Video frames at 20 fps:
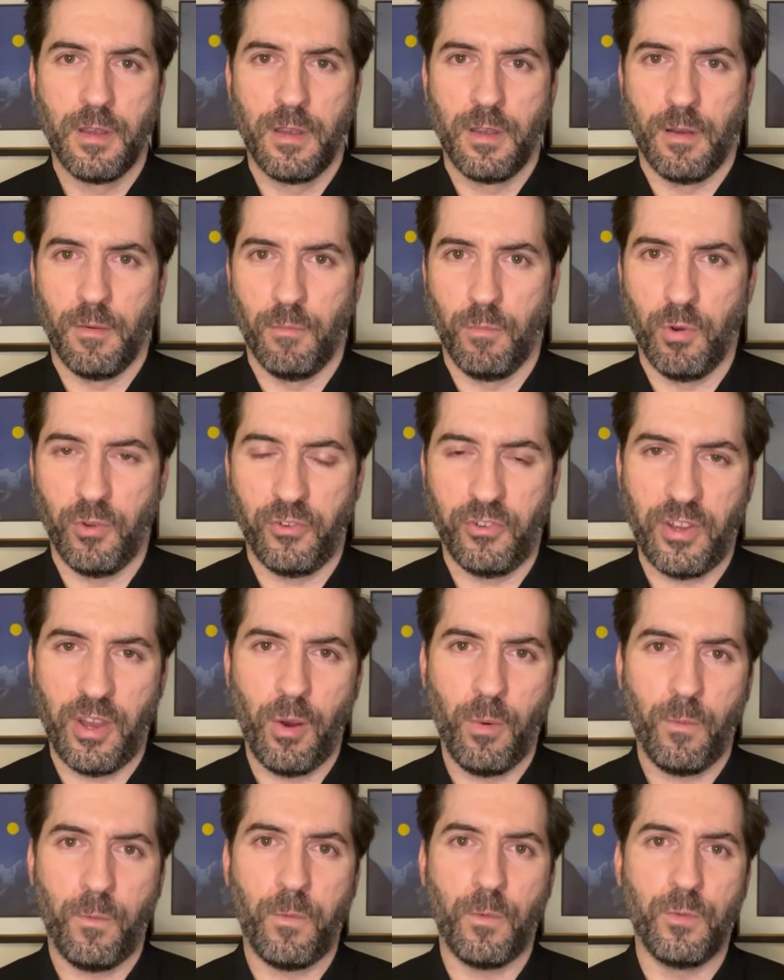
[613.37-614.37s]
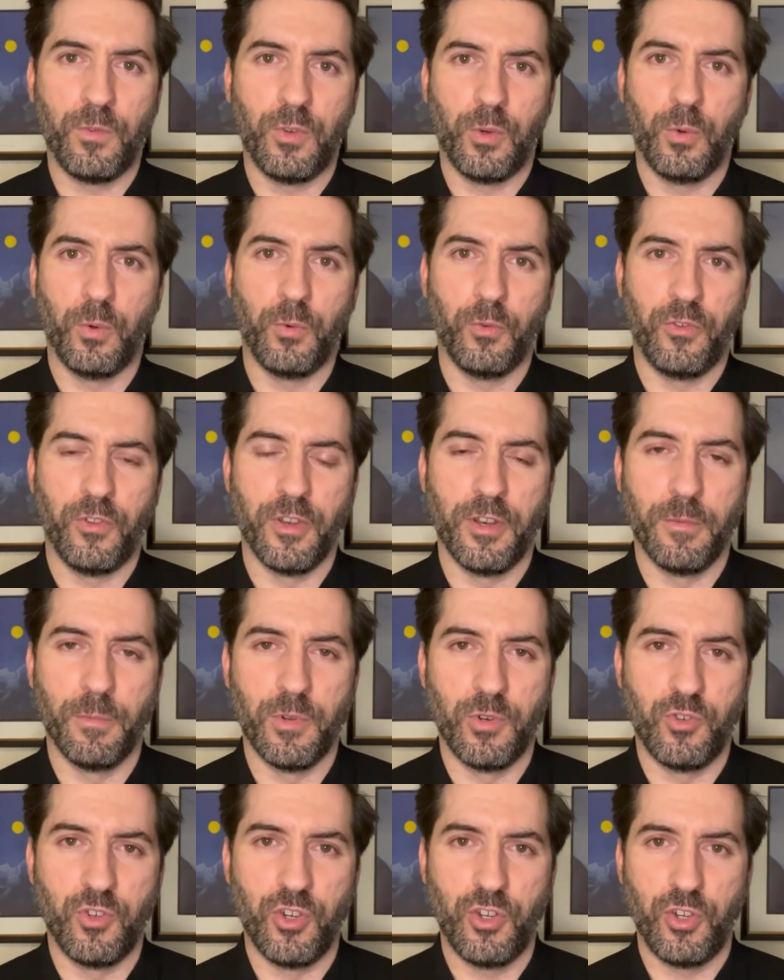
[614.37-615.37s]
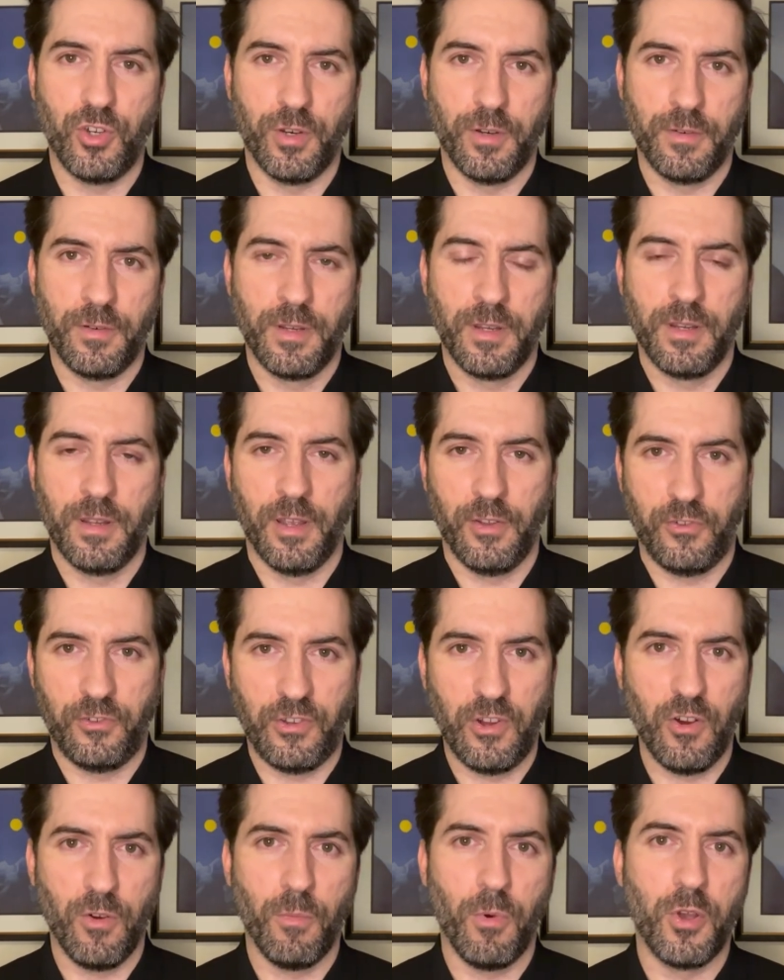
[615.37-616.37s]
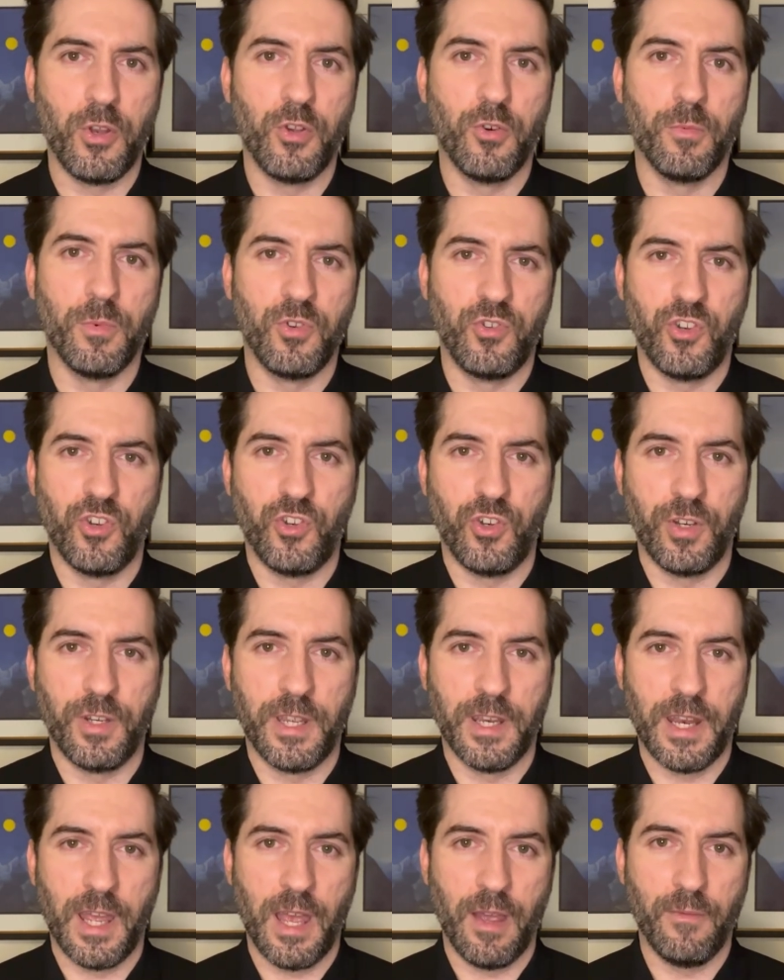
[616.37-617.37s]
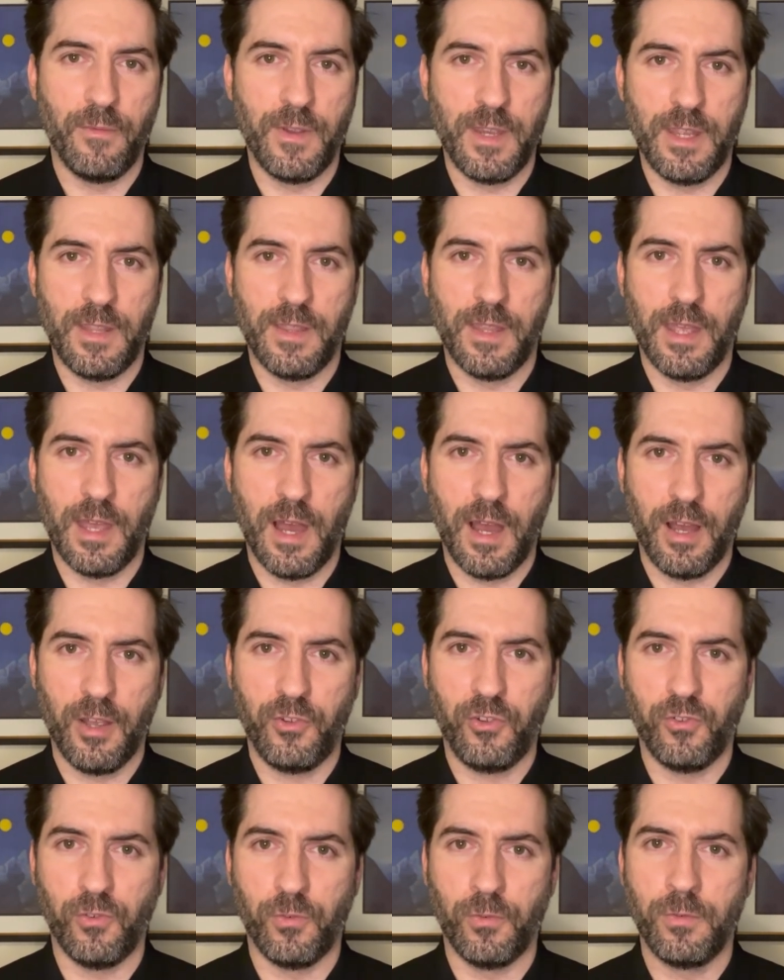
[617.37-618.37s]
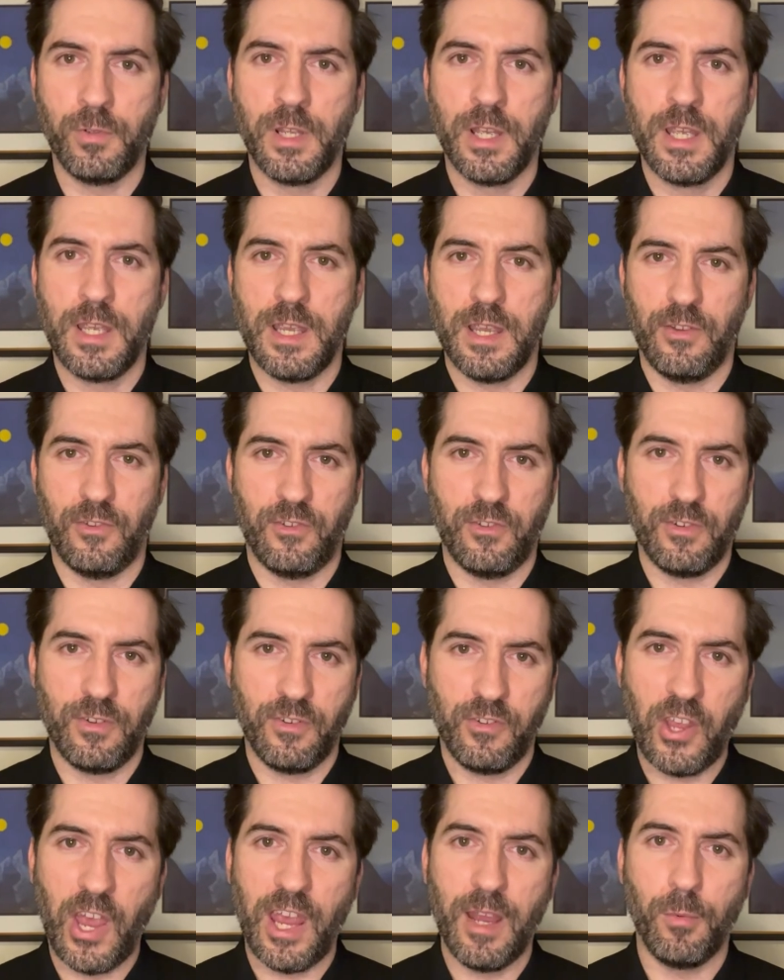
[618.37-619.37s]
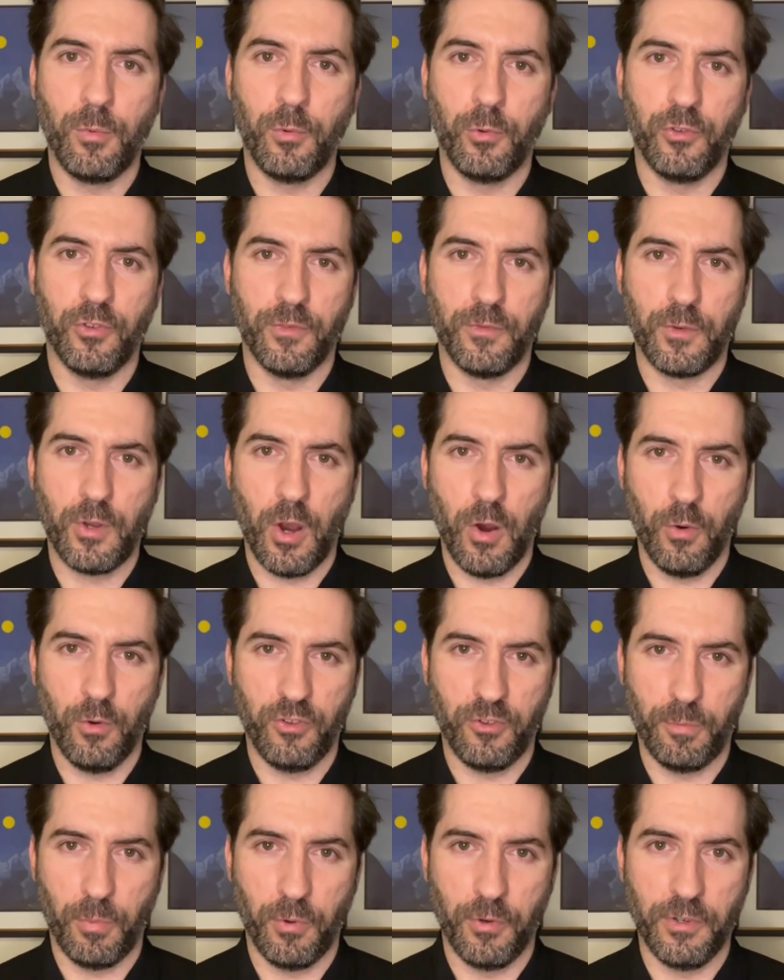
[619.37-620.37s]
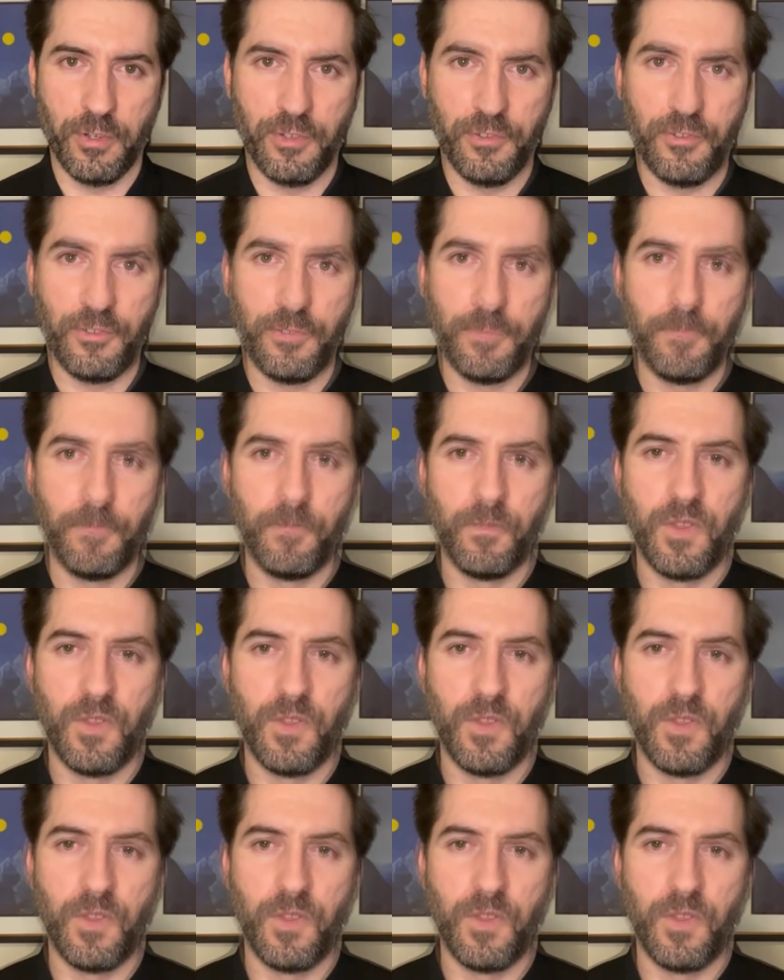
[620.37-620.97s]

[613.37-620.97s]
most helpful tools that a magician, a ceremonial magician, can have in their arsenal is tables of correspondence.